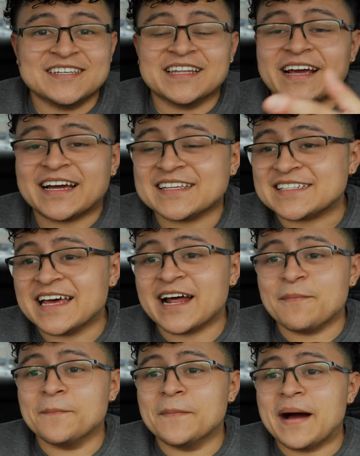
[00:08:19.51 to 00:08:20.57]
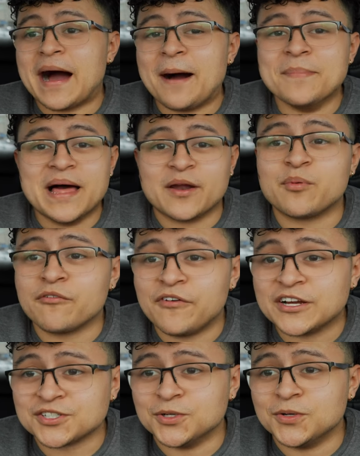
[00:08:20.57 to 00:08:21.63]
Like I said, I'm not a
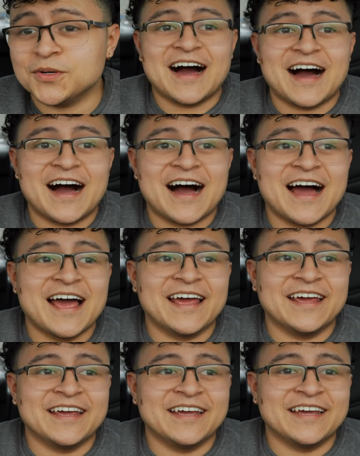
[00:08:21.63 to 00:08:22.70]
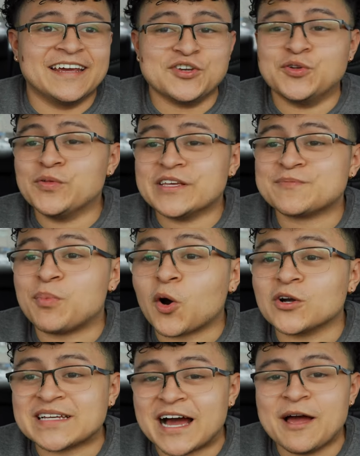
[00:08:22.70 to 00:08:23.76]
professional. I do this
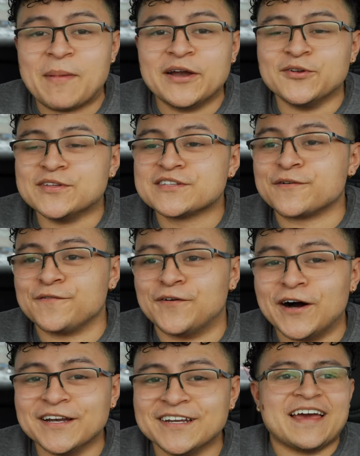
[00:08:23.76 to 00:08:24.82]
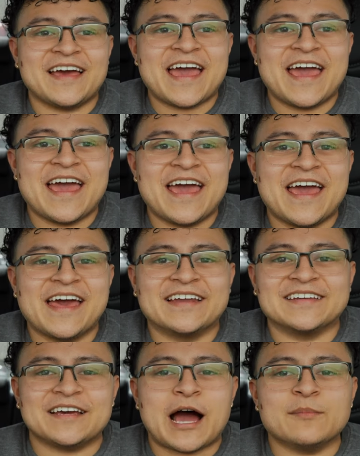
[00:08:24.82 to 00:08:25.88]
part-time, I do this for fun,
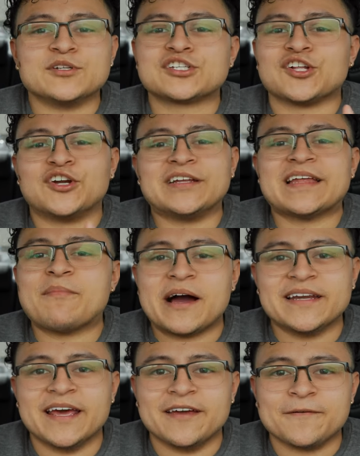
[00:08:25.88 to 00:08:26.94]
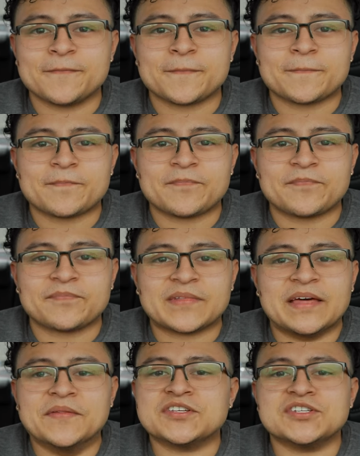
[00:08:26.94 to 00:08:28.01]
and I'm just learning day by day.
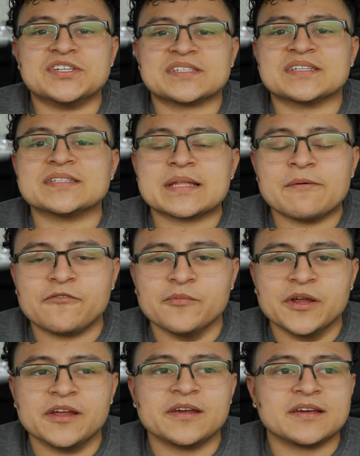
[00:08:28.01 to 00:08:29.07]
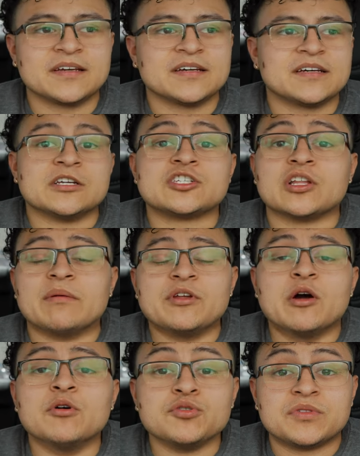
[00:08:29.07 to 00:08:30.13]
And this is just a step for me. So let me
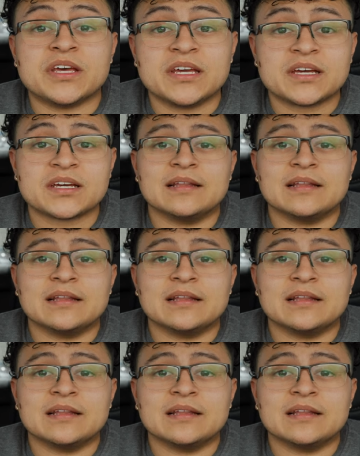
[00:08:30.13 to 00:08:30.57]
know what you think.